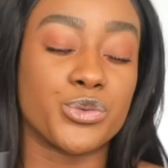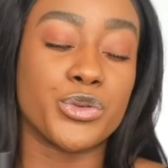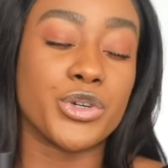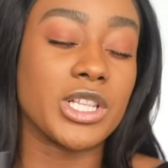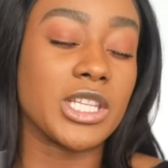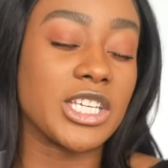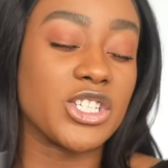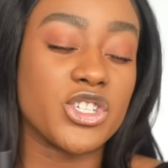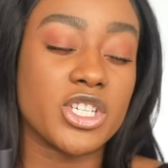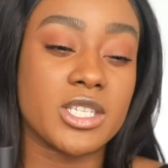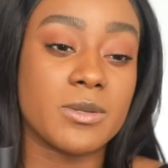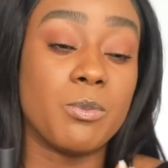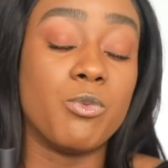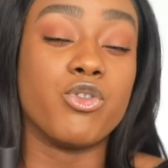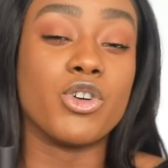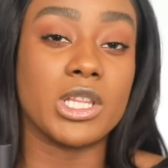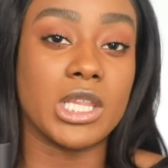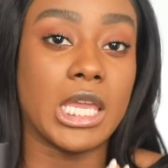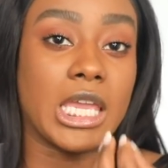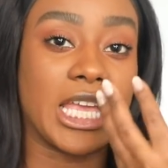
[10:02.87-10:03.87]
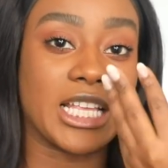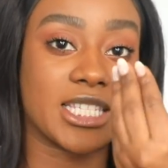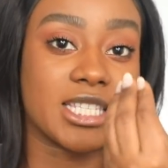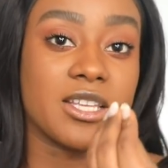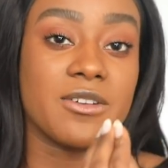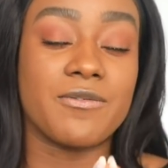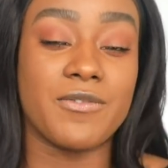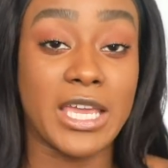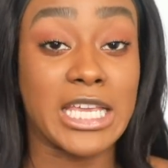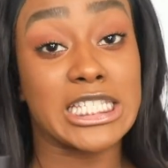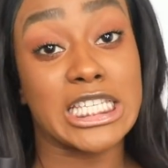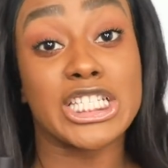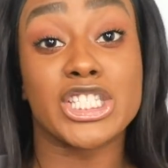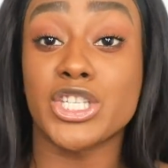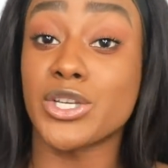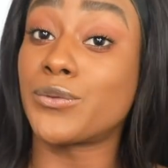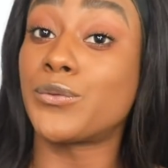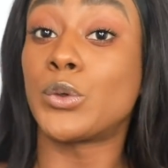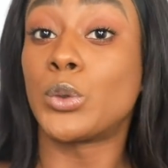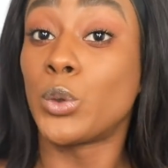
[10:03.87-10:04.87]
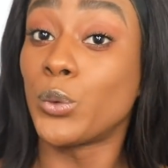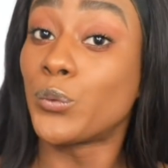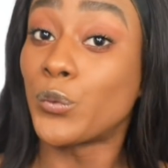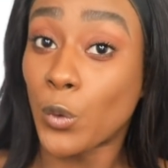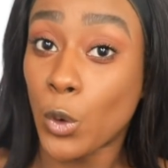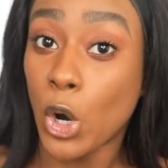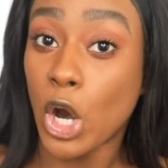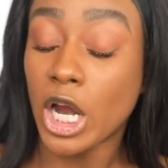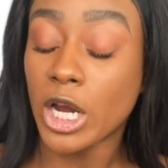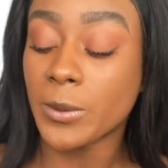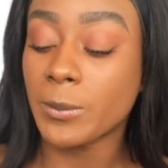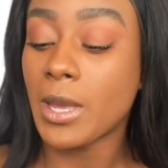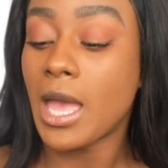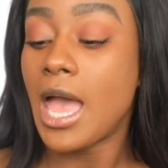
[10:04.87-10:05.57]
really gets the face into full form.